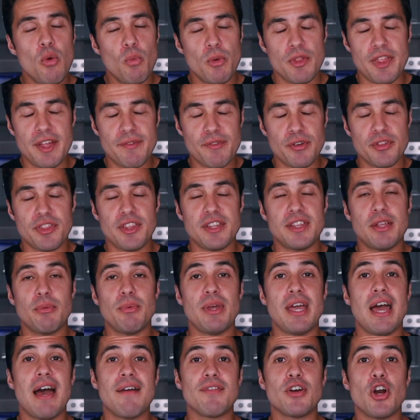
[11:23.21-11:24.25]
with everything that we
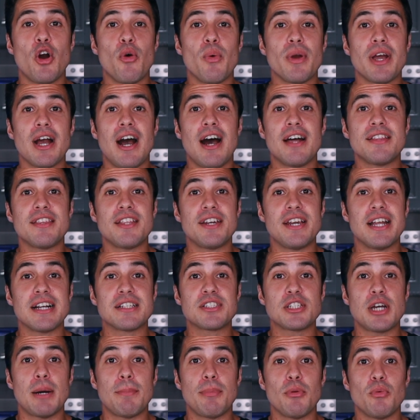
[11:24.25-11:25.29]
have going on in the next
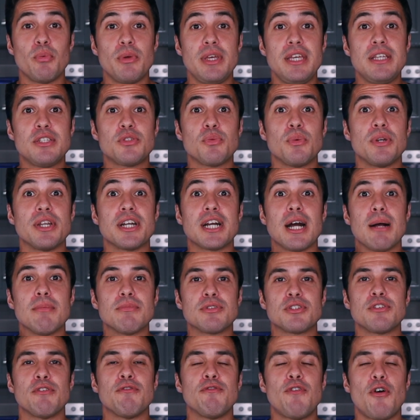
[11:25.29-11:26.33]
couple weeks when it
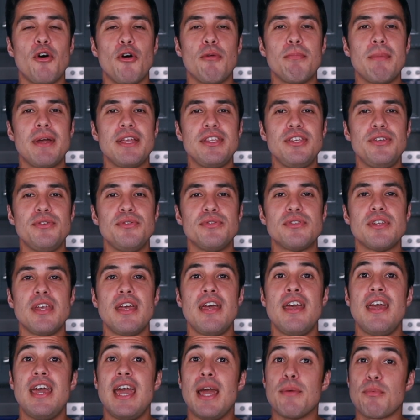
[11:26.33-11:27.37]
comes to fall menus.
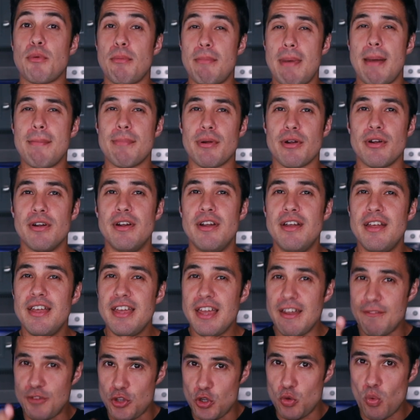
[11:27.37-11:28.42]
And remember,
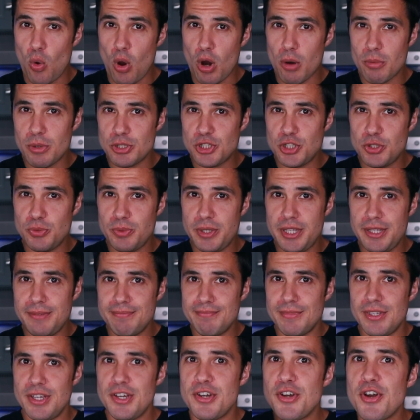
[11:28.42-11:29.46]
if you are what you eat,
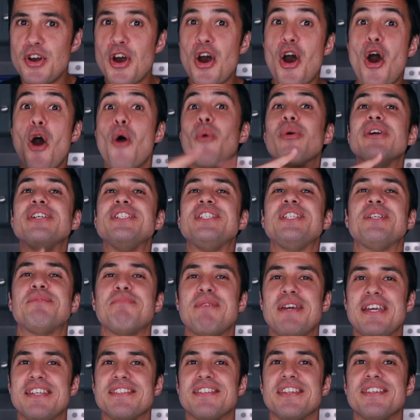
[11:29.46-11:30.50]
always eat
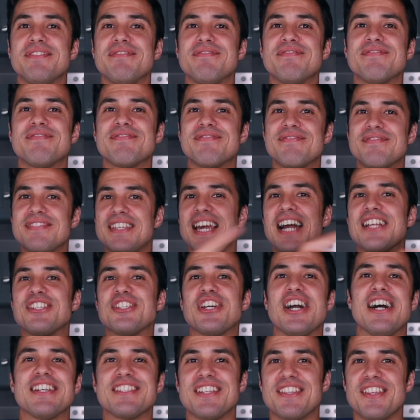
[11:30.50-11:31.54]
amazing. Catch you
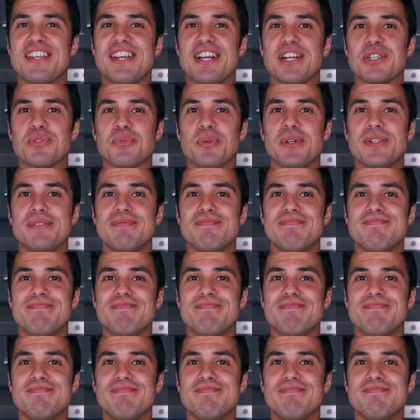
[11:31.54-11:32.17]
guys on the next one.